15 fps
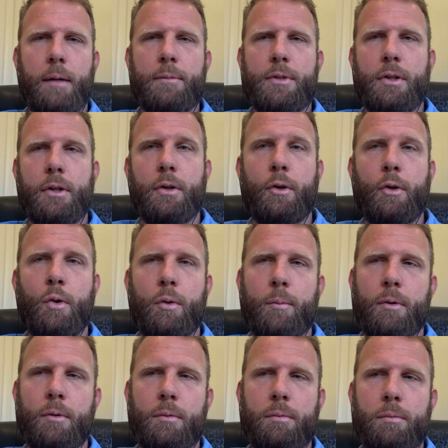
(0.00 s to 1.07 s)
So your
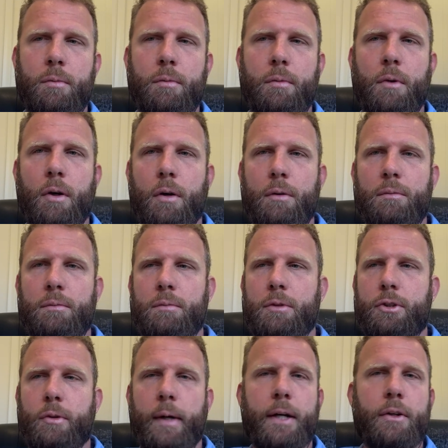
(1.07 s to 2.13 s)
normal
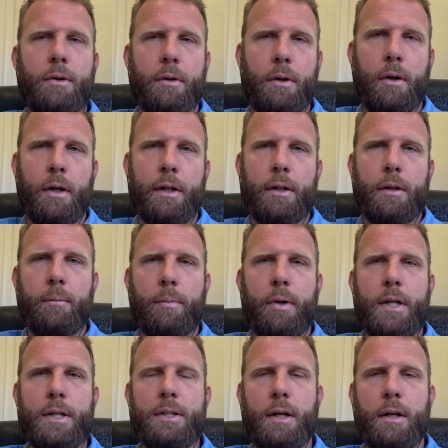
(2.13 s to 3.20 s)
direct online
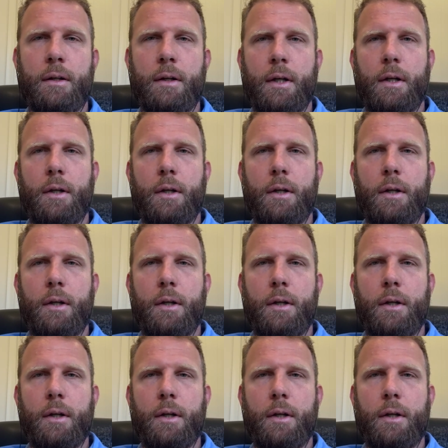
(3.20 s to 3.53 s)
compressor